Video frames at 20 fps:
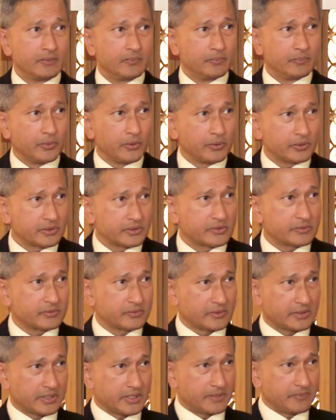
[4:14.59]
both
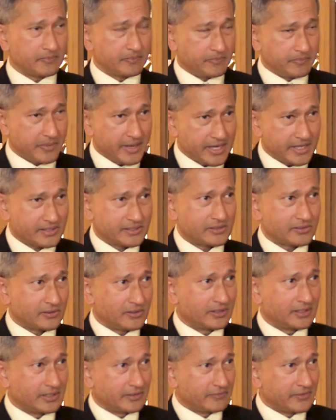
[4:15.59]
based
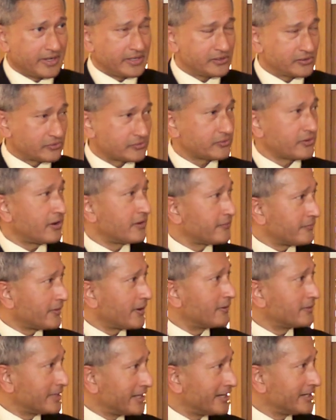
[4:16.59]
on a very strong
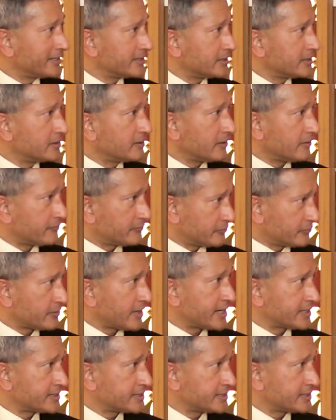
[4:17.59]
foundation of
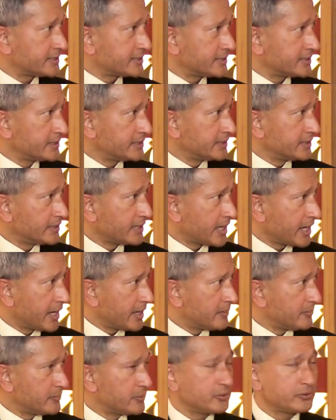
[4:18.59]
trust
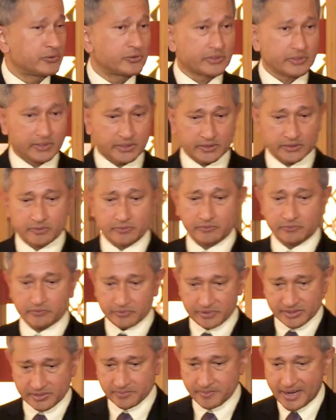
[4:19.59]
and mutual
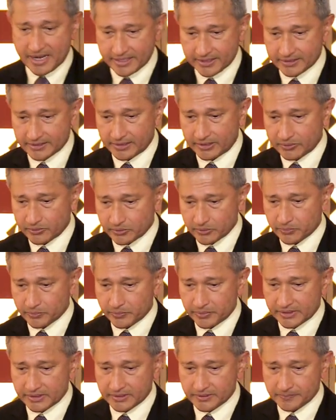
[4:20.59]
respect and
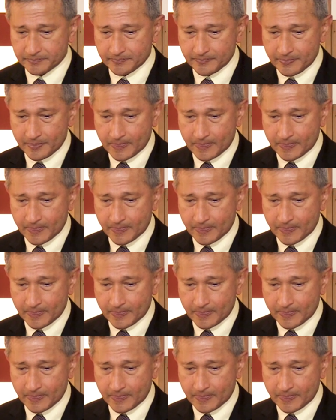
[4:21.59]
goodwill.